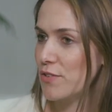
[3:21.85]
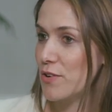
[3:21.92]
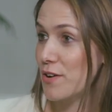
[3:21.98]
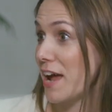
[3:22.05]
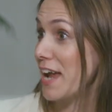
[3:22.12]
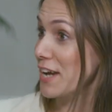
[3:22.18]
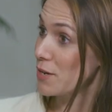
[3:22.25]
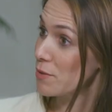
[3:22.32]

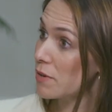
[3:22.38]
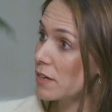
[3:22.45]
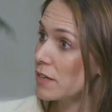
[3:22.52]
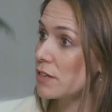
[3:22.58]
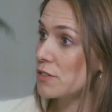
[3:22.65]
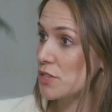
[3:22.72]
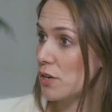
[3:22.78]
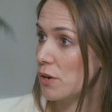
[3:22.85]
for
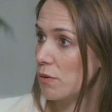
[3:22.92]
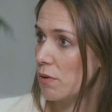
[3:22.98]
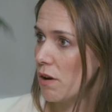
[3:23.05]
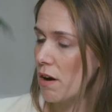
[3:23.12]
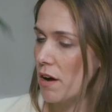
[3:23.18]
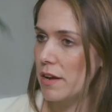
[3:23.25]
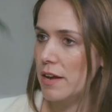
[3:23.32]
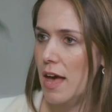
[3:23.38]
anyone to go
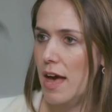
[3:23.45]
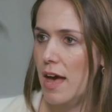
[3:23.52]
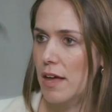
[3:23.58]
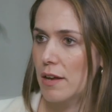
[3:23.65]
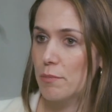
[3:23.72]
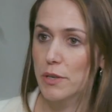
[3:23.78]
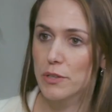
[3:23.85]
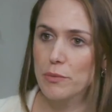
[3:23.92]
on
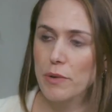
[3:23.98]
and build